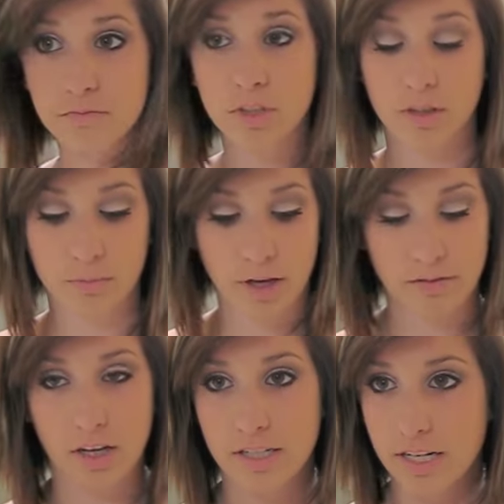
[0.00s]
Have
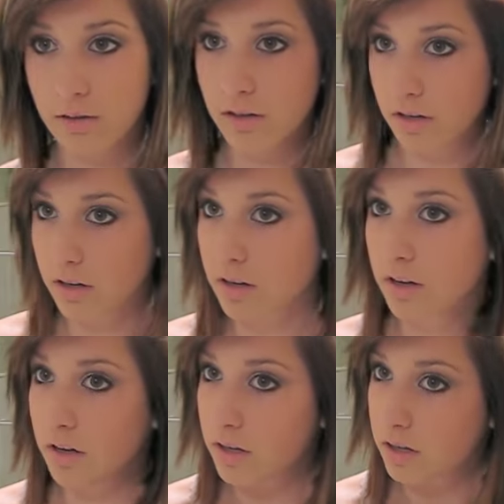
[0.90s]
that down.
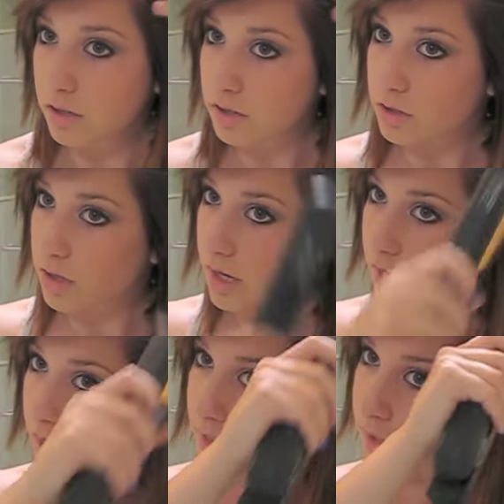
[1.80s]

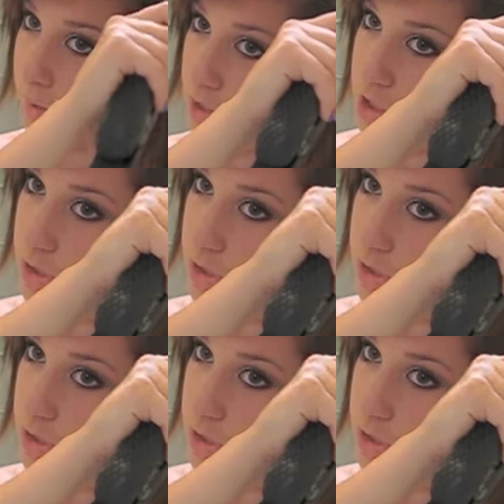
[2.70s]
And then once